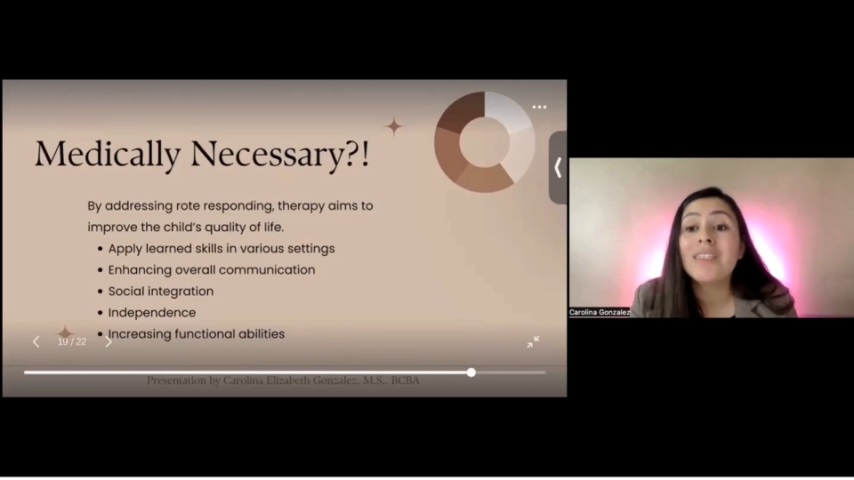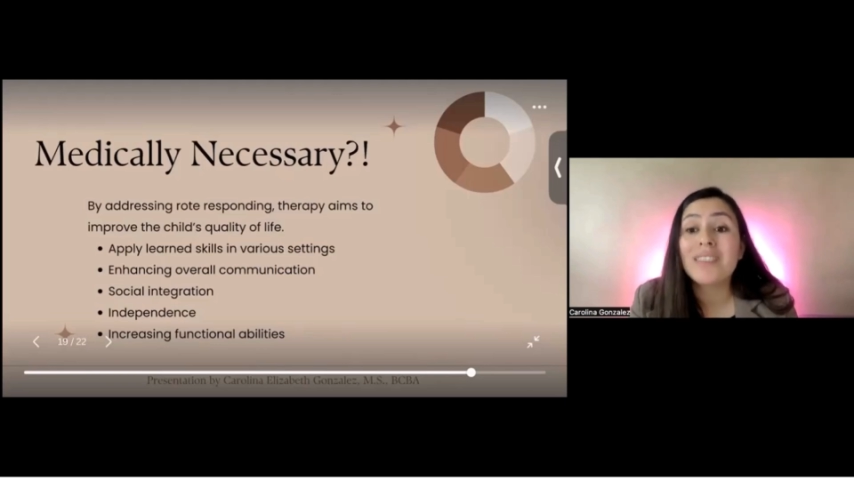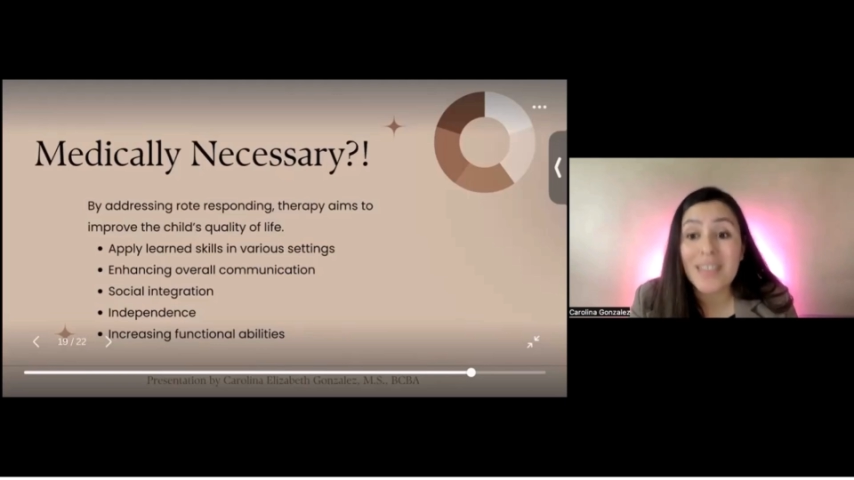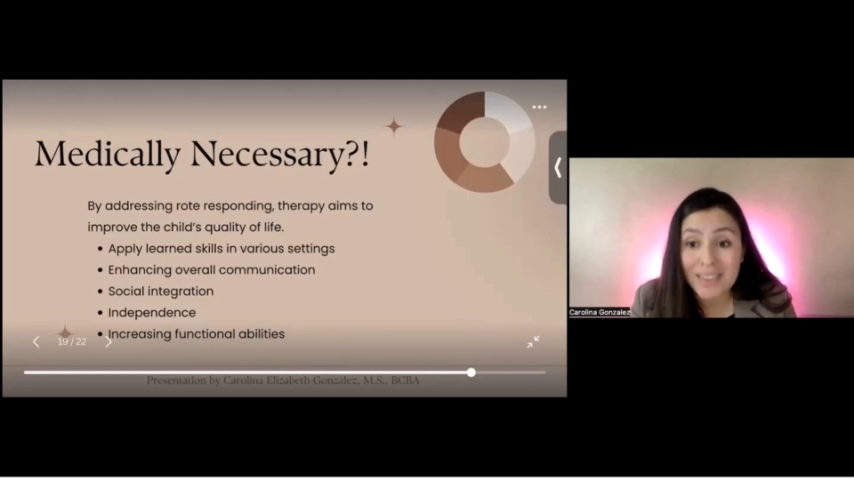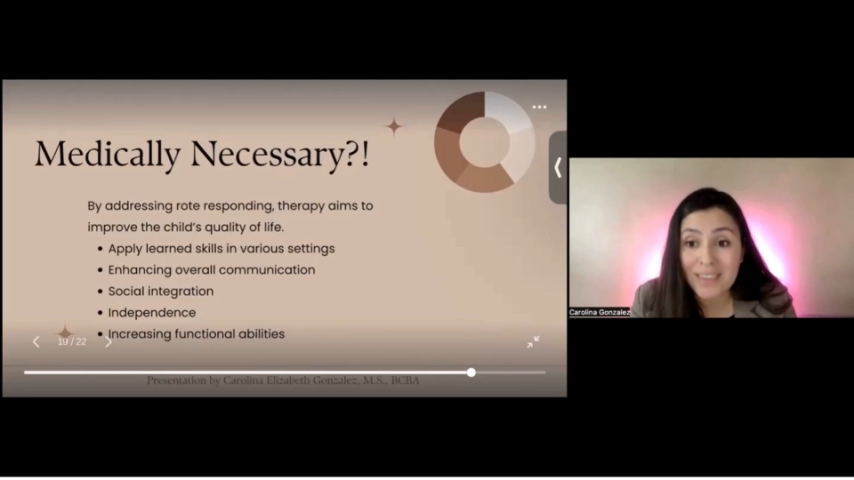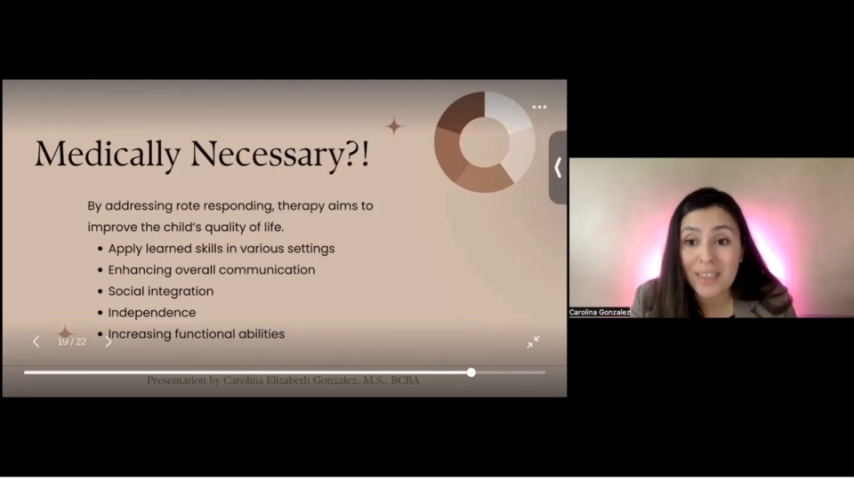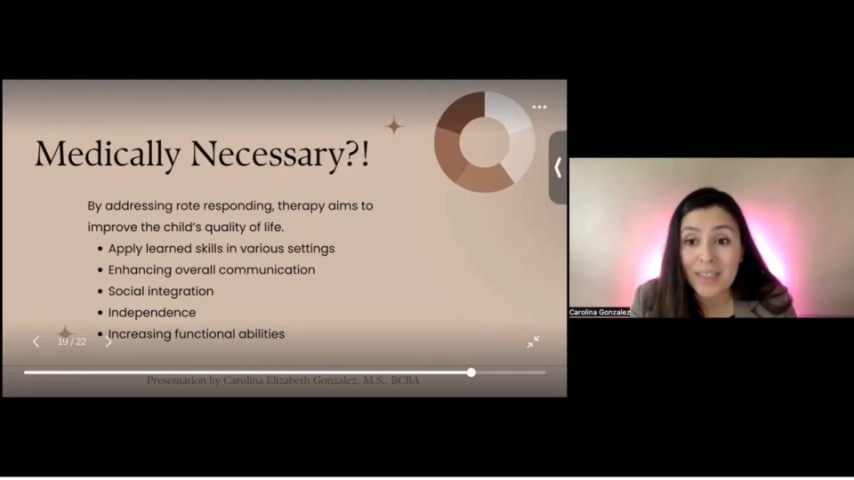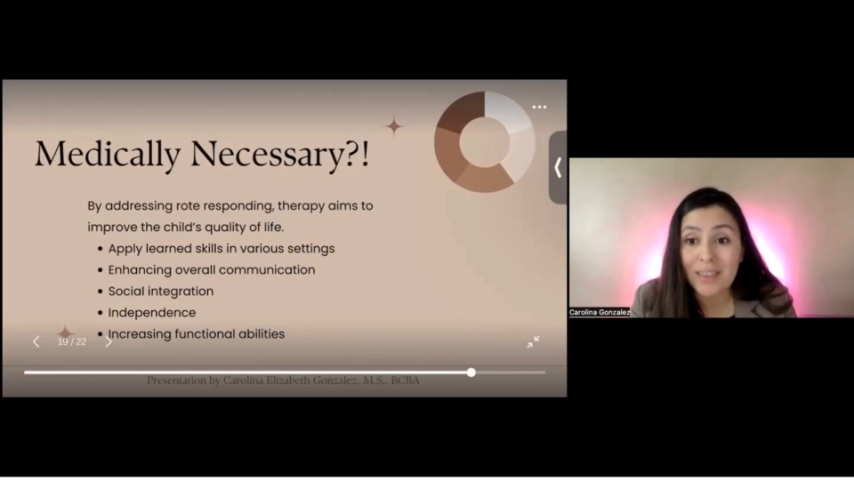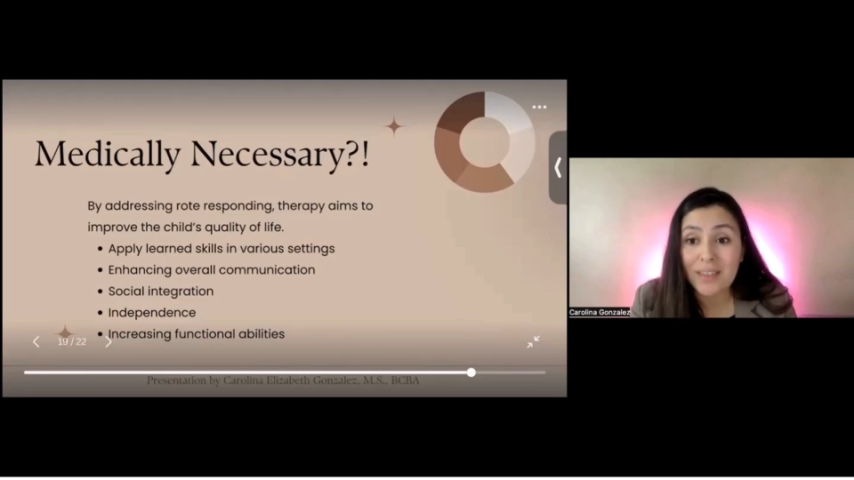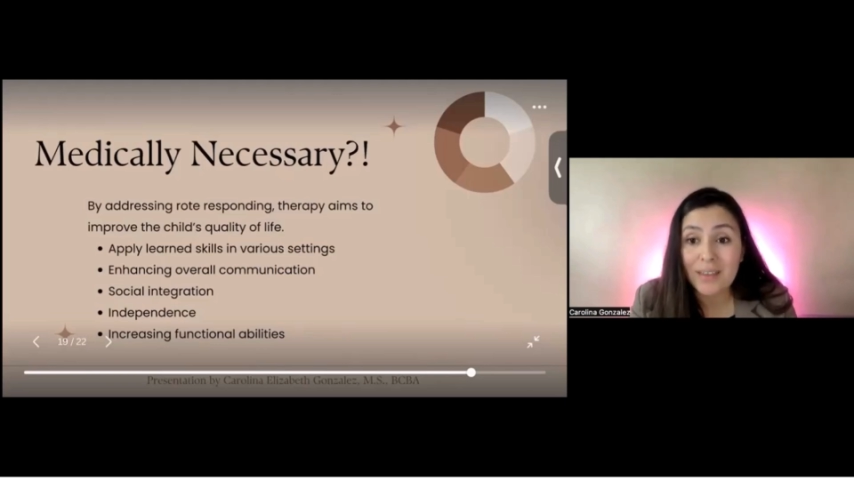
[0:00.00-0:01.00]

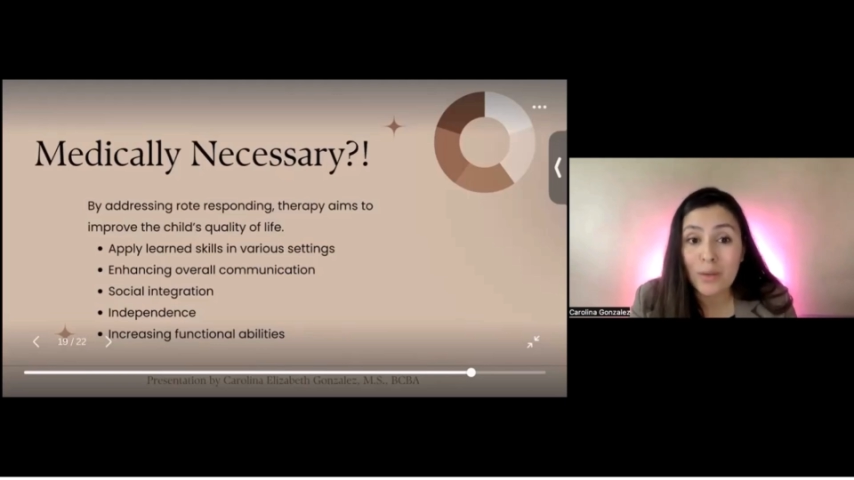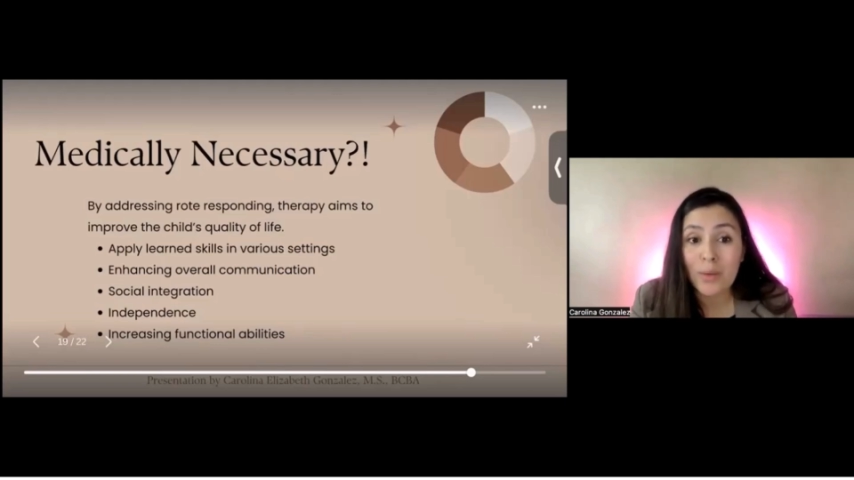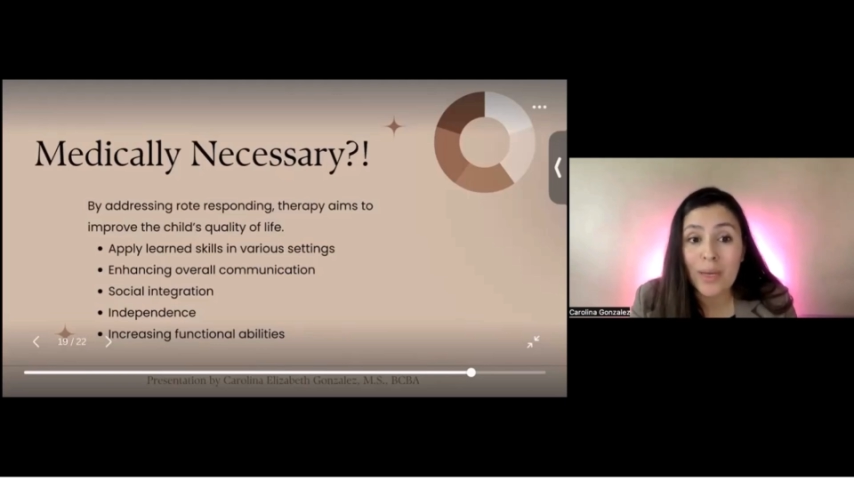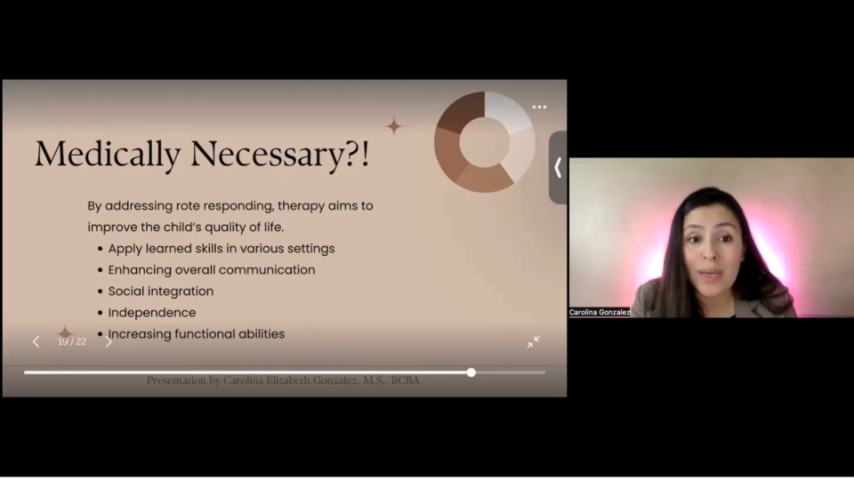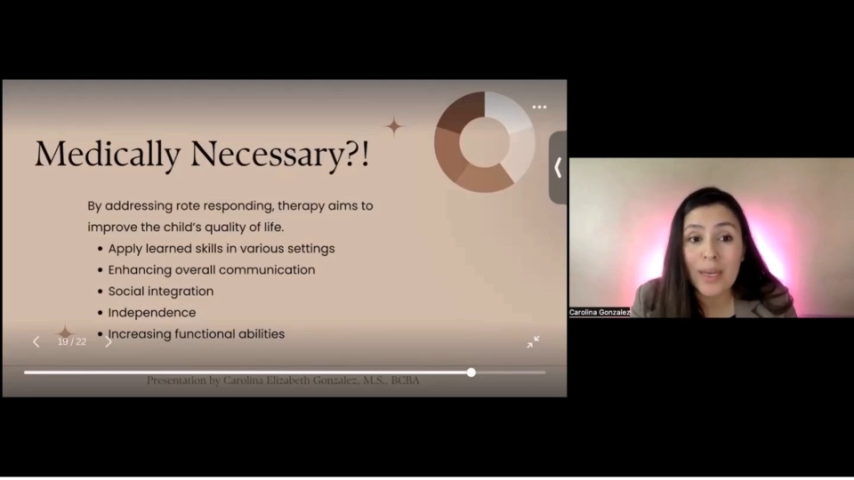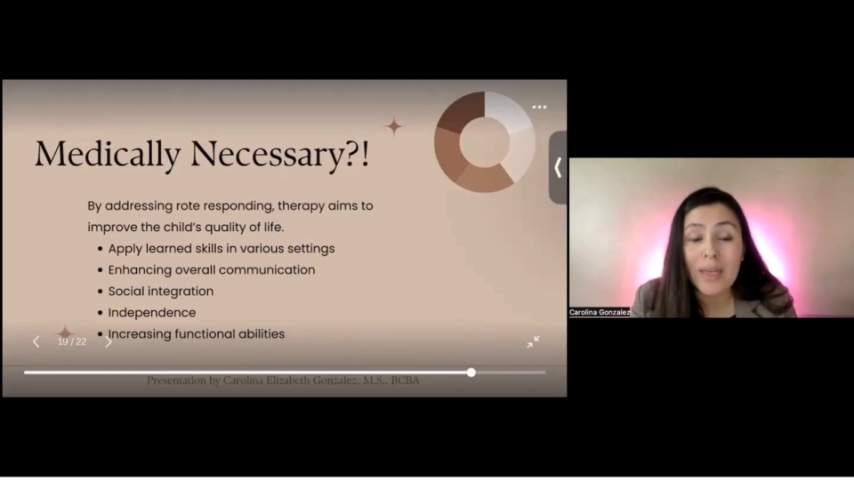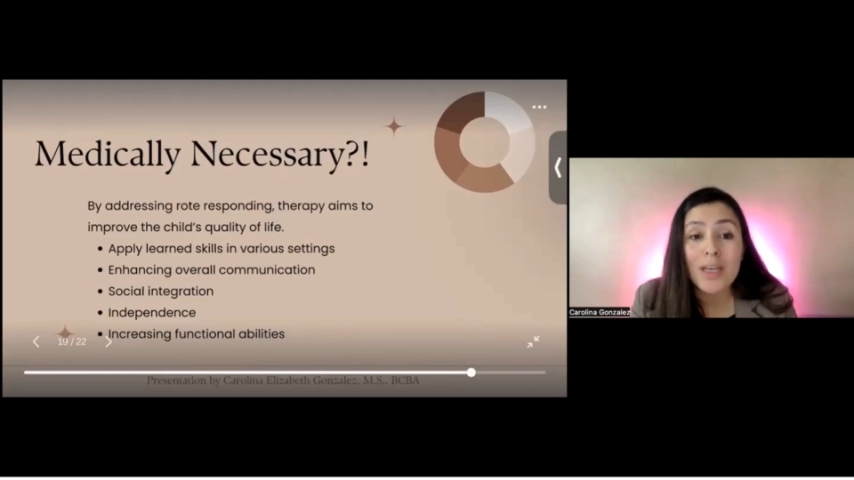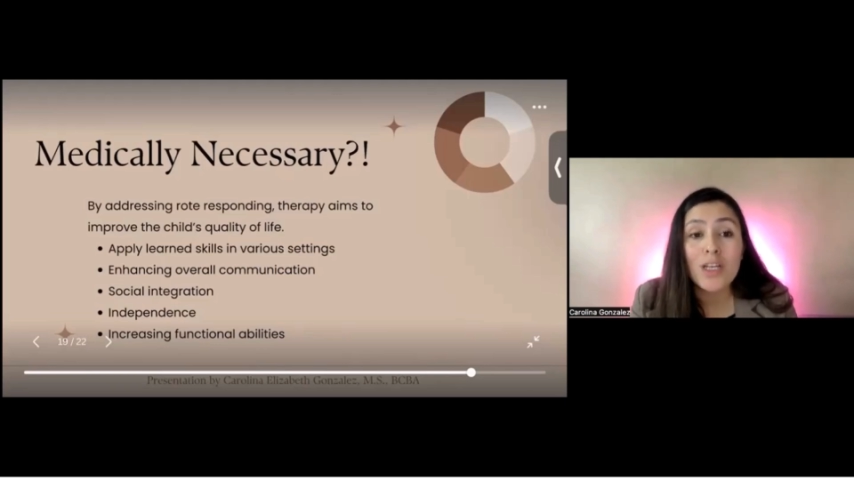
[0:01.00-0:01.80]
necessity. Okay.